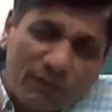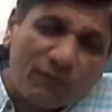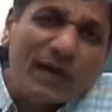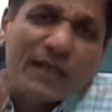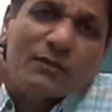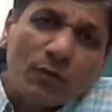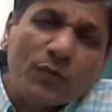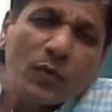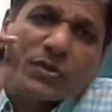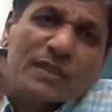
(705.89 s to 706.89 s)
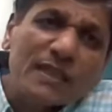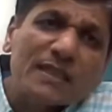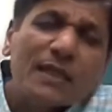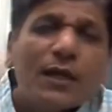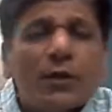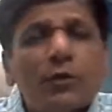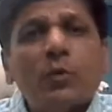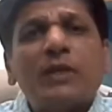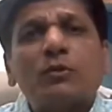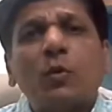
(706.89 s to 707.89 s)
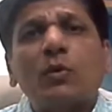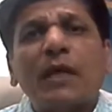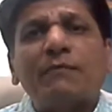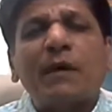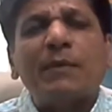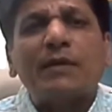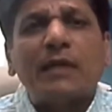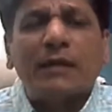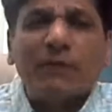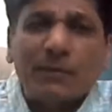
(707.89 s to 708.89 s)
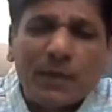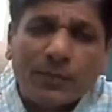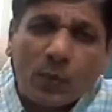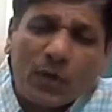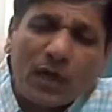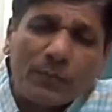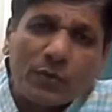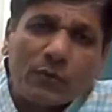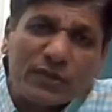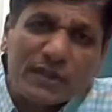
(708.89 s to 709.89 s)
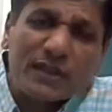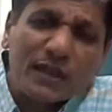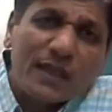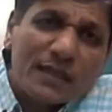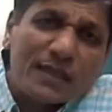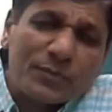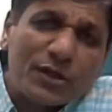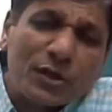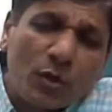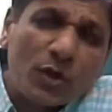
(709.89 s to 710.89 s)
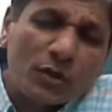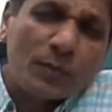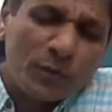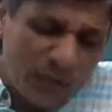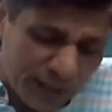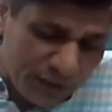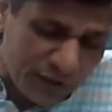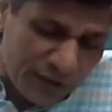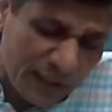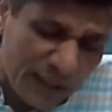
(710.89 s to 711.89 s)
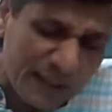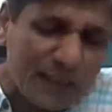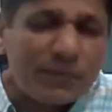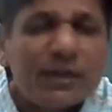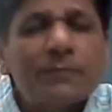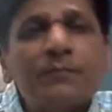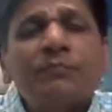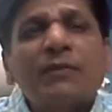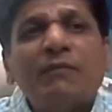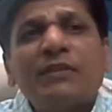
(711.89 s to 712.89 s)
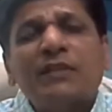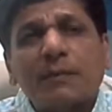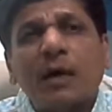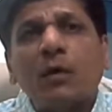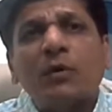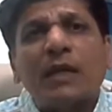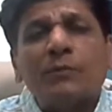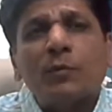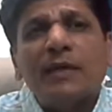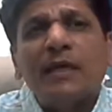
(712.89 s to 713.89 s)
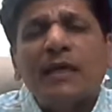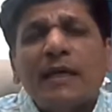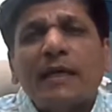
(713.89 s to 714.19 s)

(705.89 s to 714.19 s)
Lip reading: One is, of course, this UN's own environment program, which is the subsidiary organ of the United Nations General Assembly, which somehow came to be